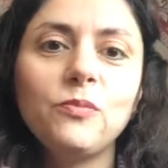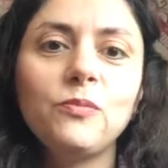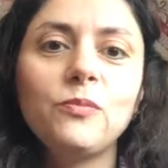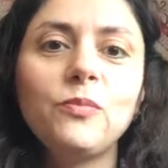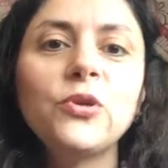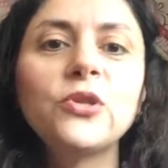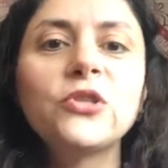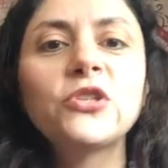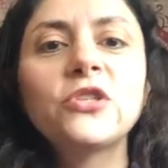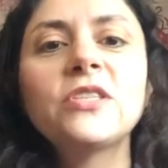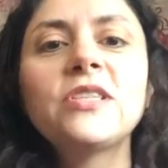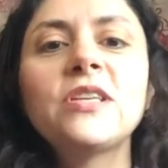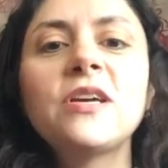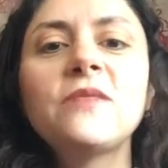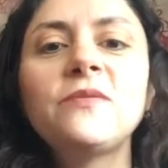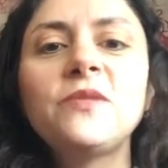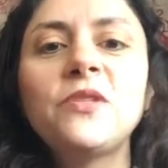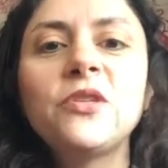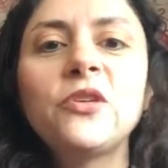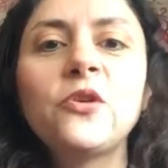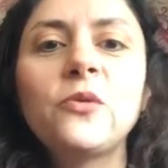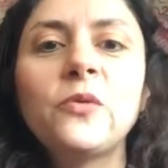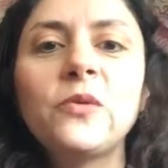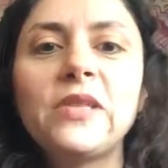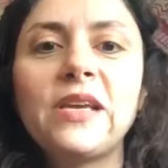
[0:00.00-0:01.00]
push yourself to
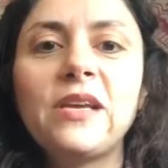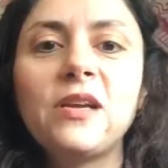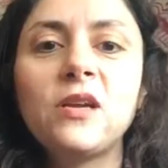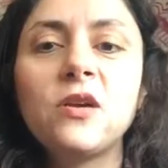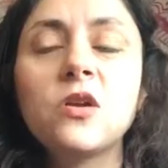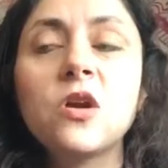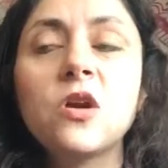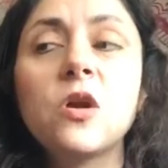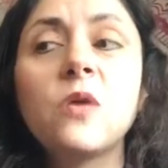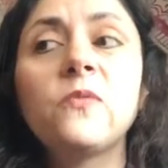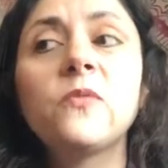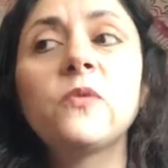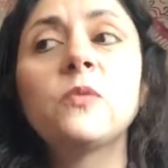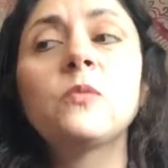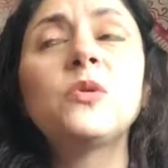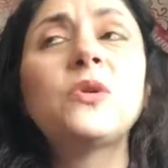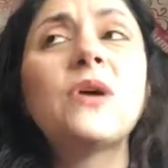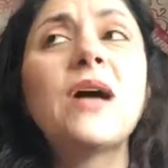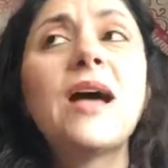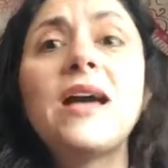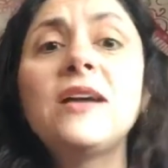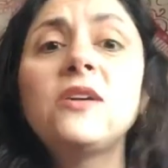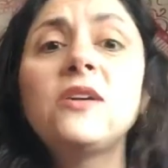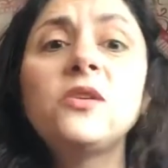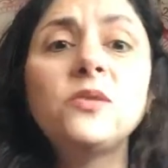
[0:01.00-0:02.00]
go with that uncomfortable.
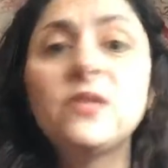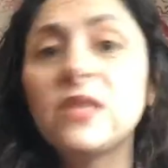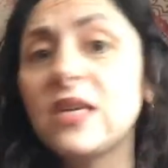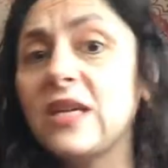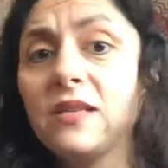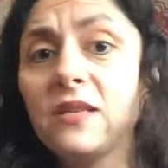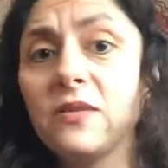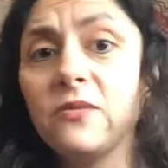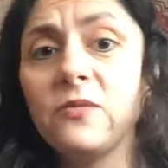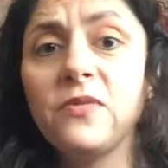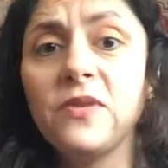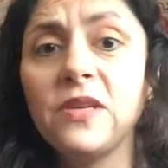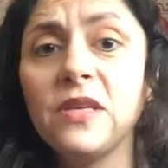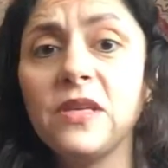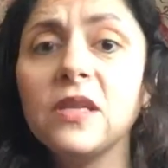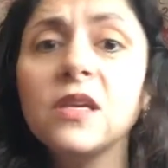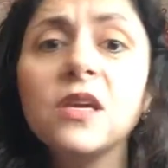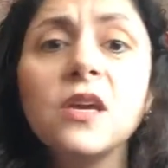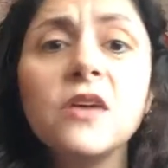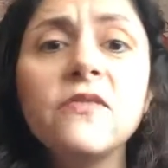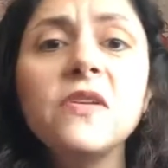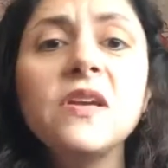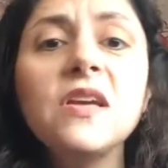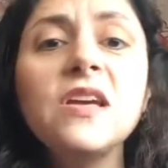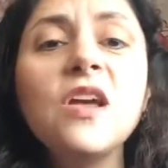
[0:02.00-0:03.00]
I don't like the feeling
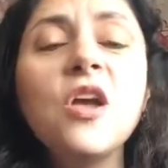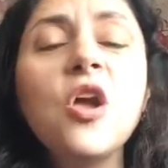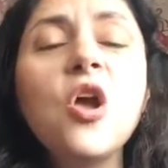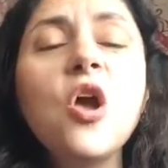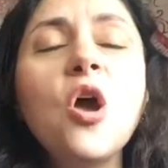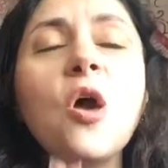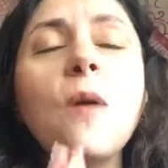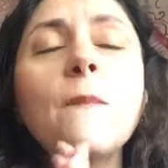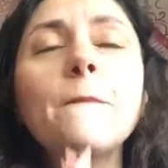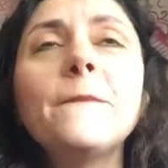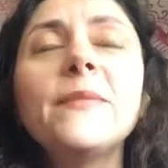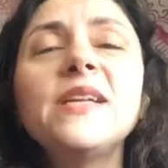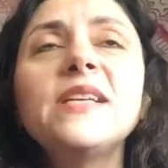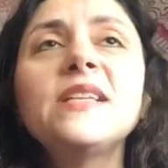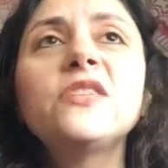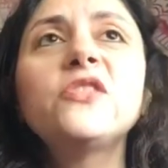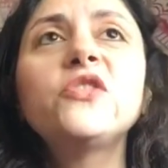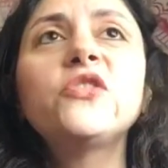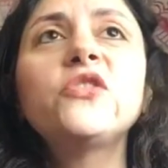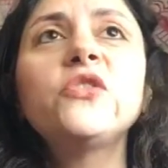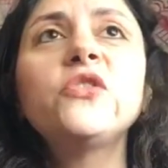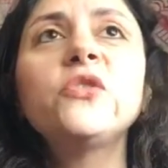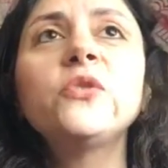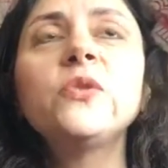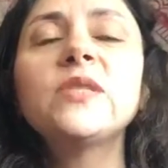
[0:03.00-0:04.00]
of it, but as
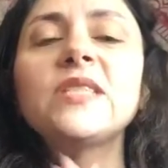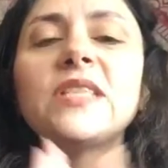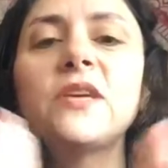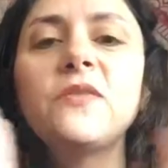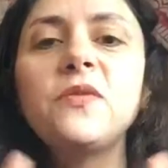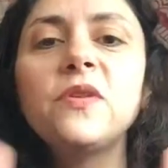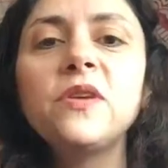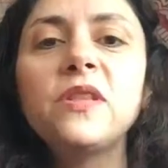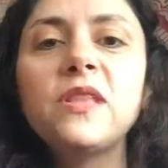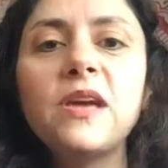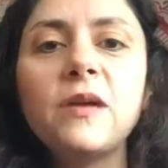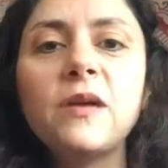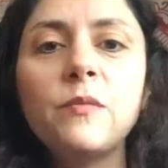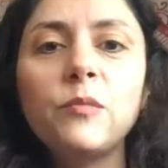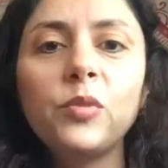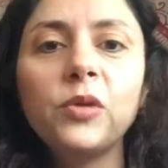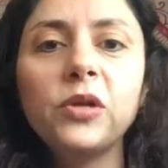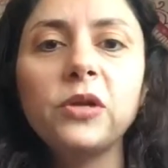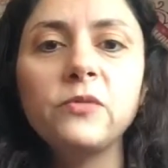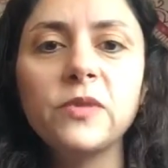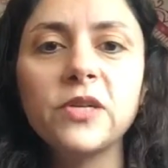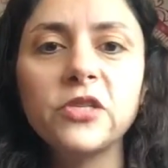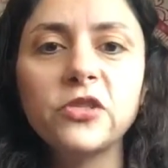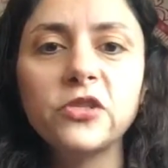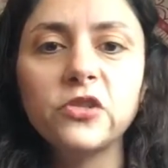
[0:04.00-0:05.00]
soon as I feel that
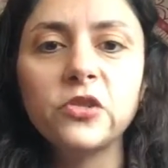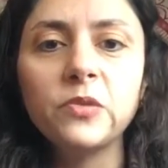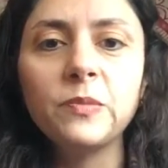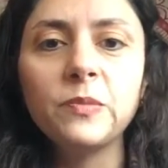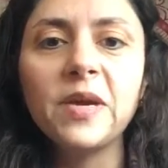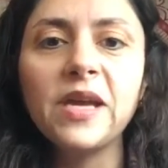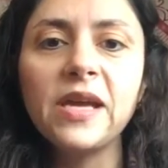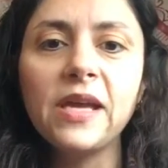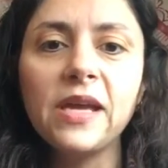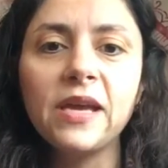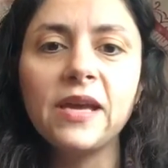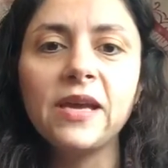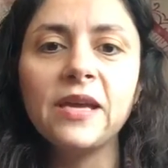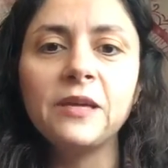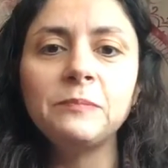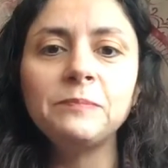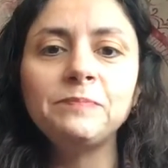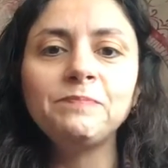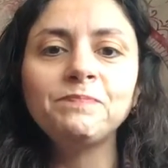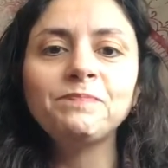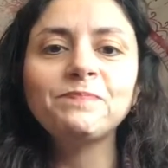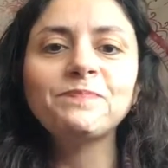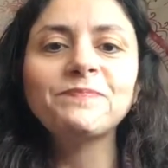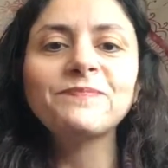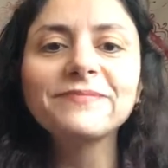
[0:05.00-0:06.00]
blood rush to my head.
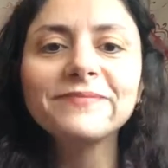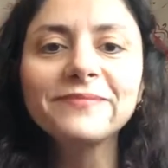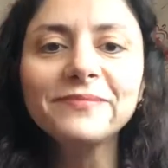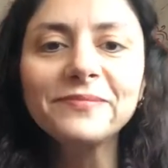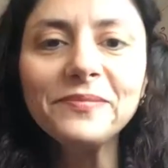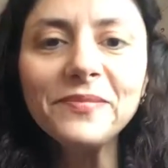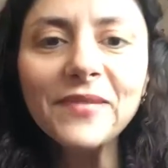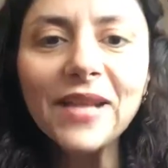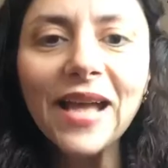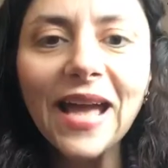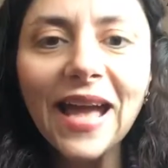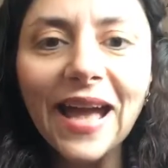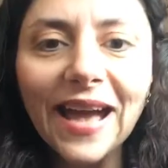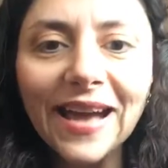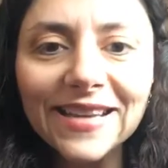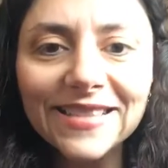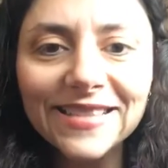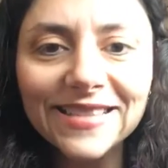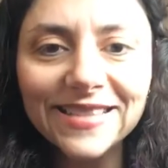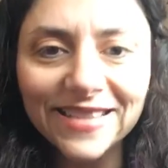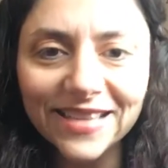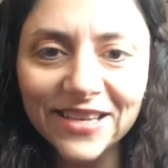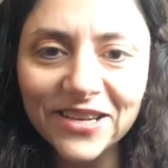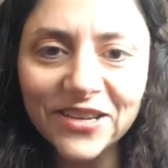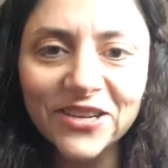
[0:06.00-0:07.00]
Hi,
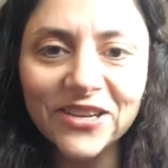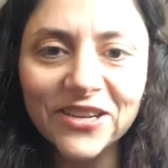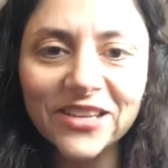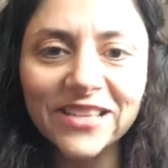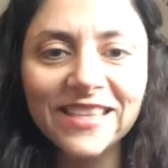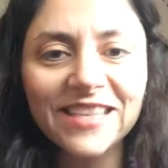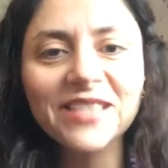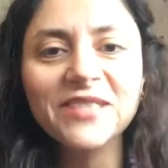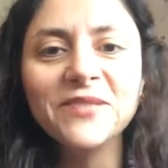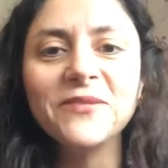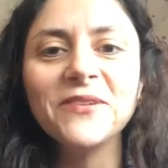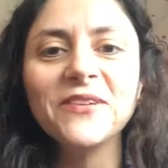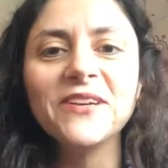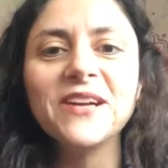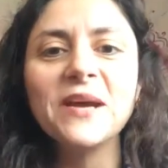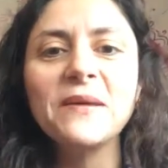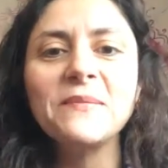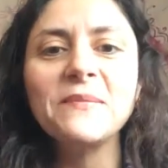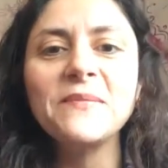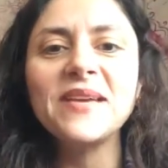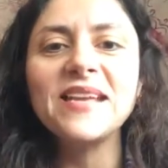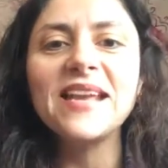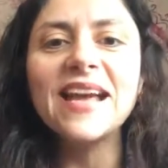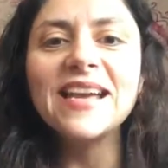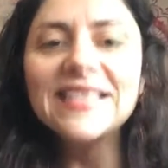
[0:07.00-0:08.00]
Sarah. Thanks for
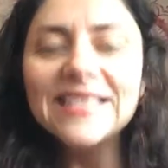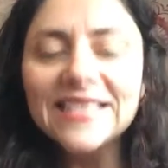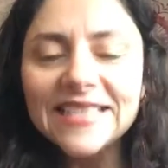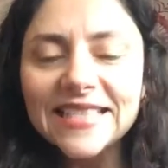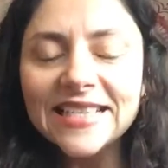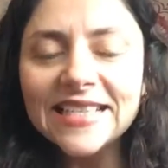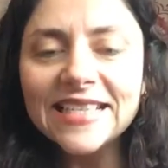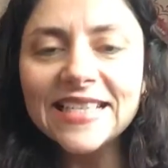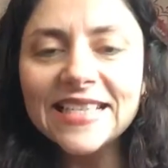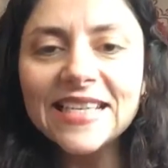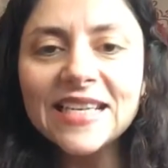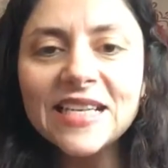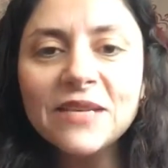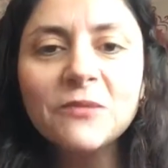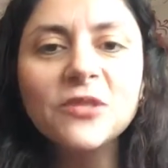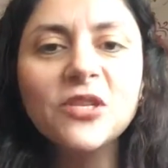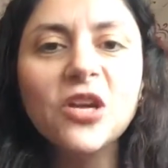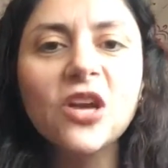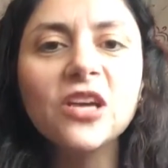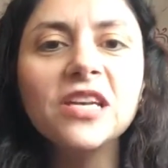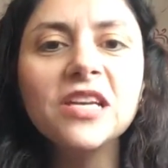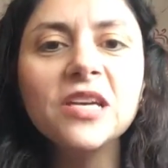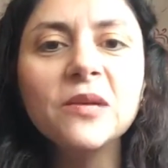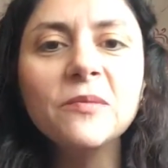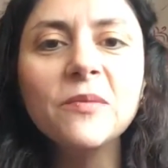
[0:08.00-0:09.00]
coming. Hi, Cindy. We're
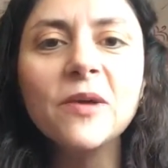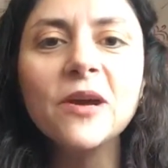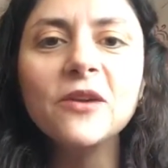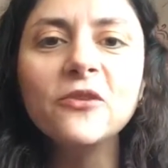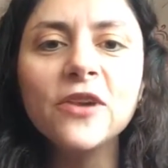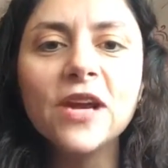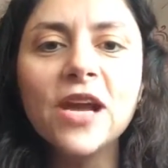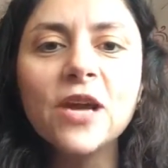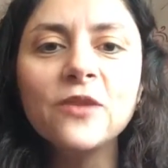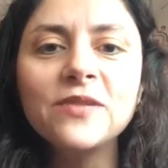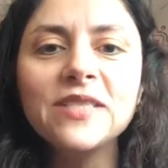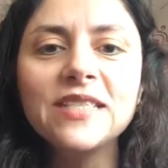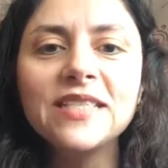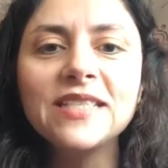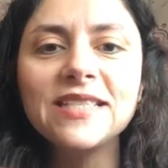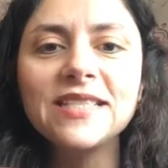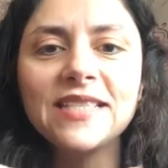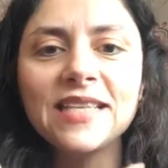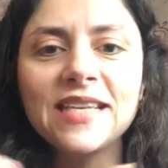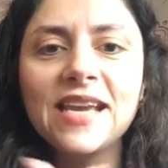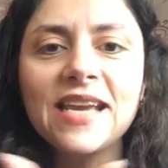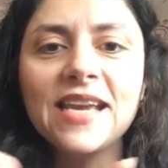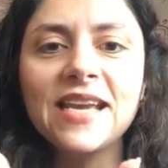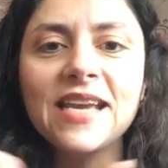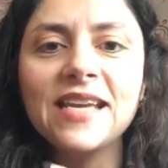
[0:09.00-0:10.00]
talking about grounding
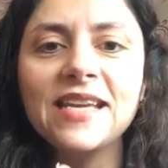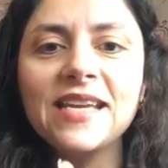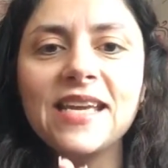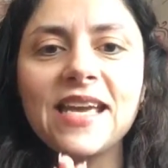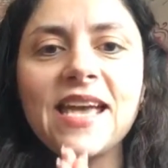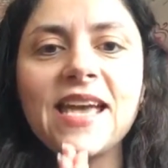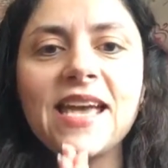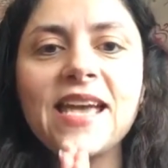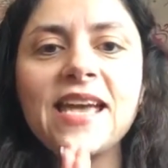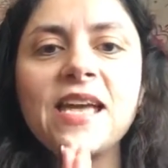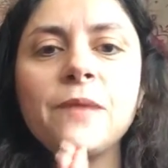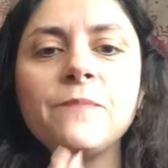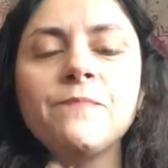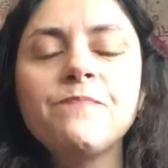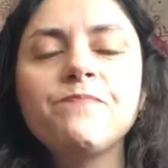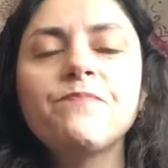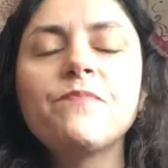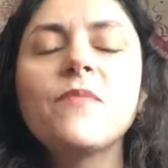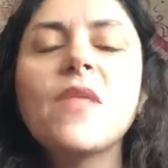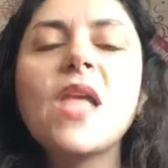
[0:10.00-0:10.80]
today. Yay.